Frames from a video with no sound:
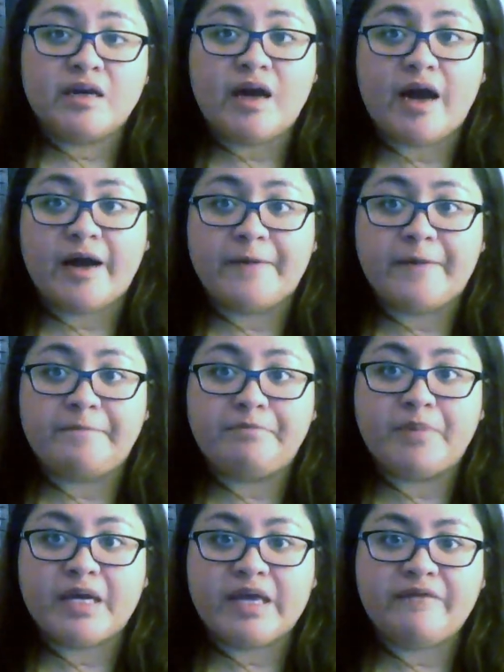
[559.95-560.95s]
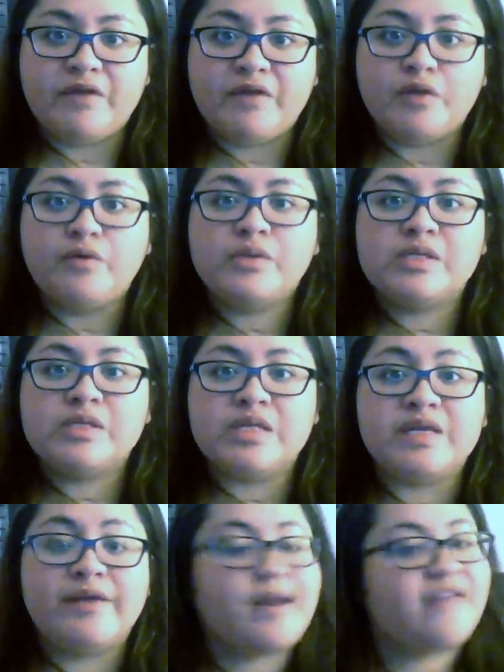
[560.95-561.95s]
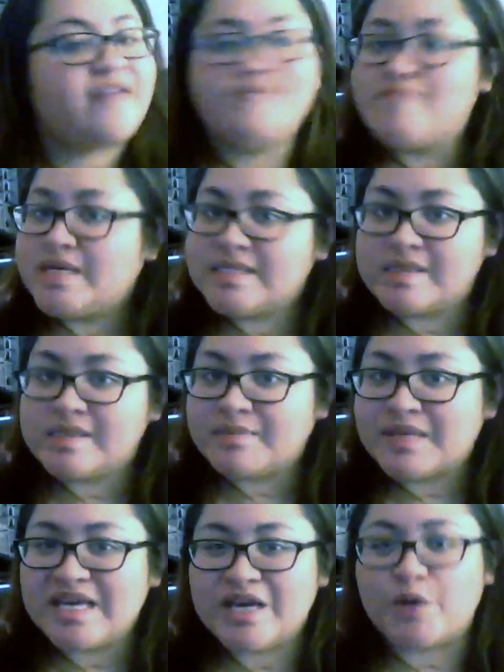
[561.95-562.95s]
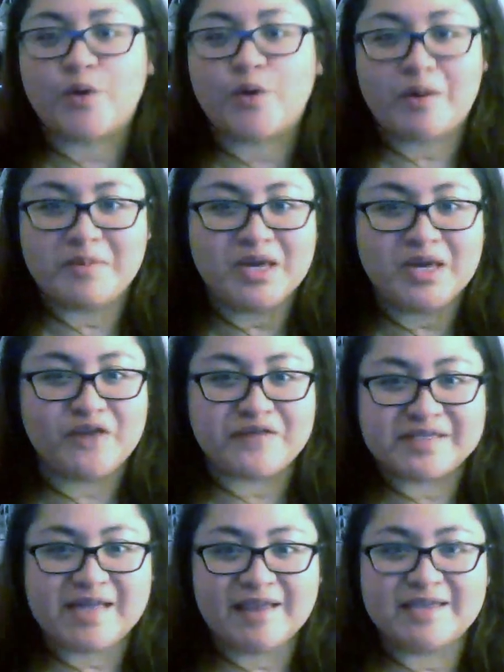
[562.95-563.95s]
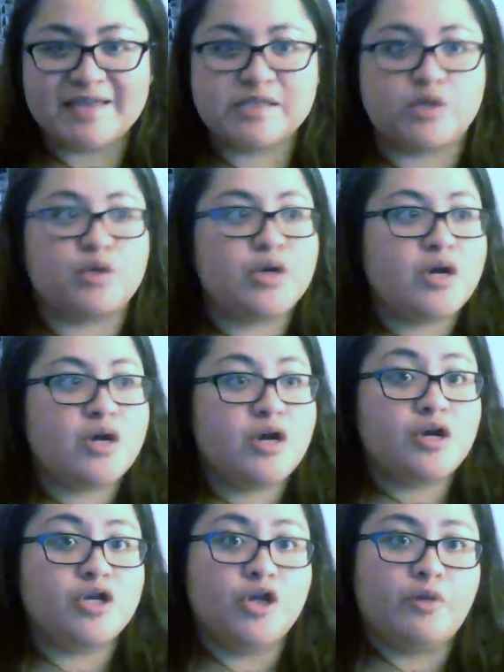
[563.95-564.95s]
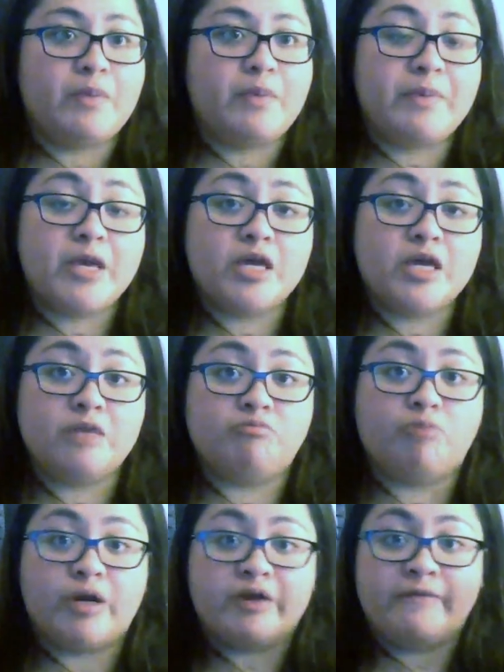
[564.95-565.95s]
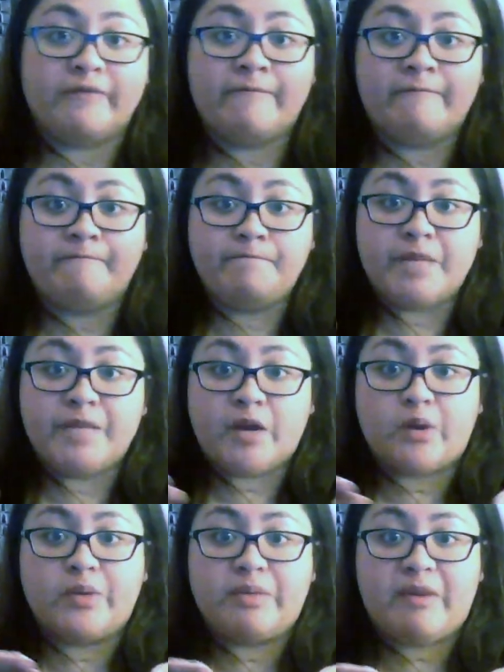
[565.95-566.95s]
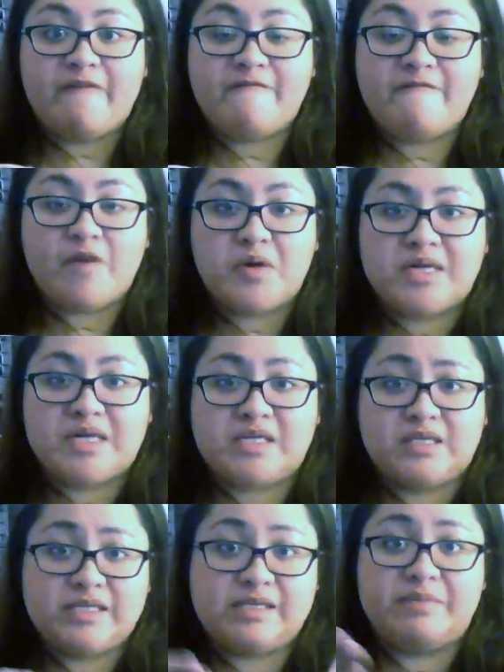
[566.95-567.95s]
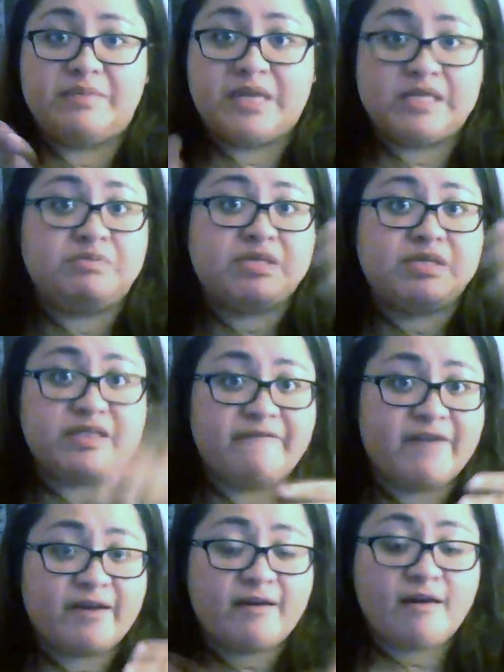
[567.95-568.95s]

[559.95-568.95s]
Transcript: But if you see that I've missed something, or I'm being overzealous, or, you know, maybe want to narrow in my focus on something specific,